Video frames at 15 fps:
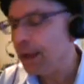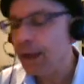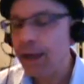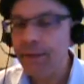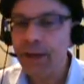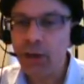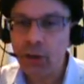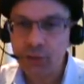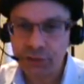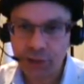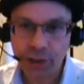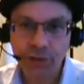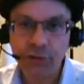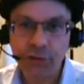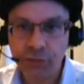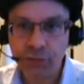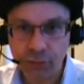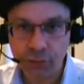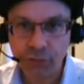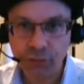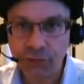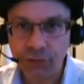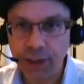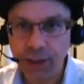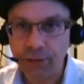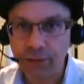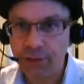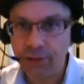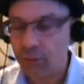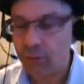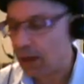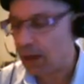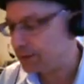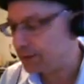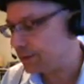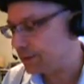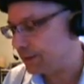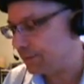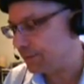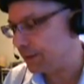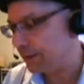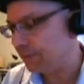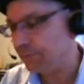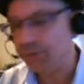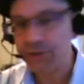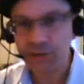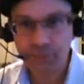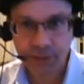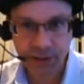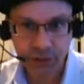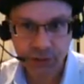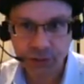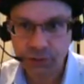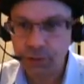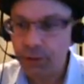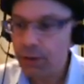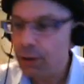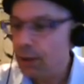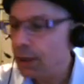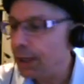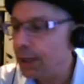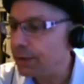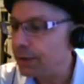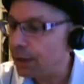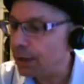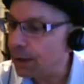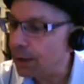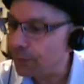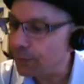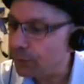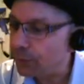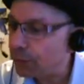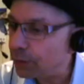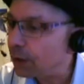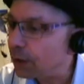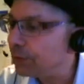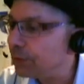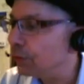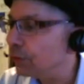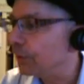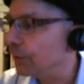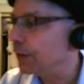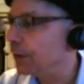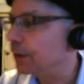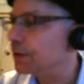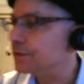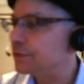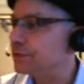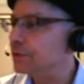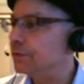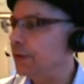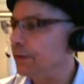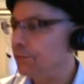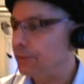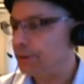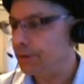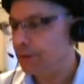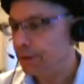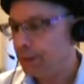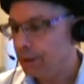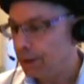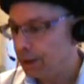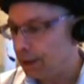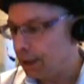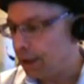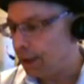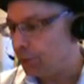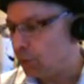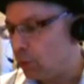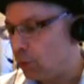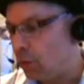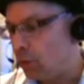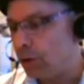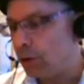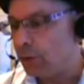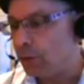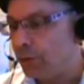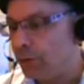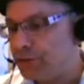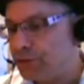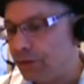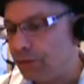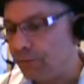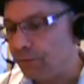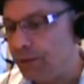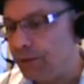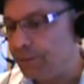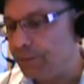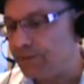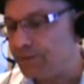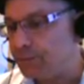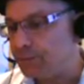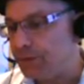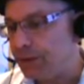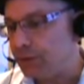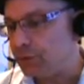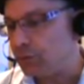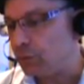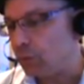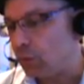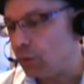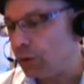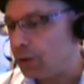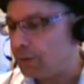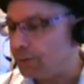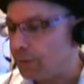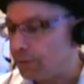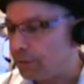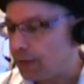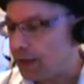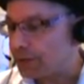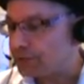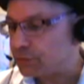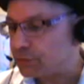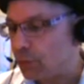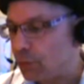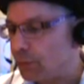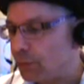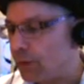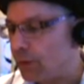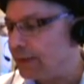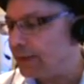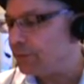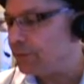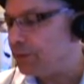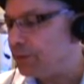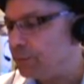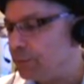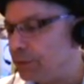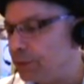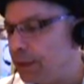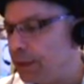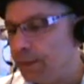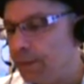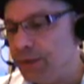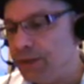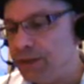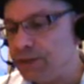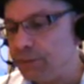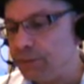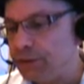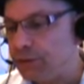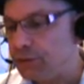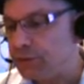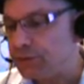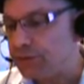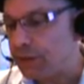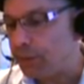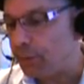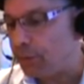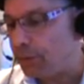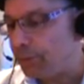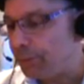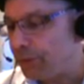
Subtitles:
And then it goes on to guarantee the rights of free speech. And, well, I'll read the whole thing because it's a great one. Or abridging the freedom of speech or of the press or the right of the people peaceably to assemble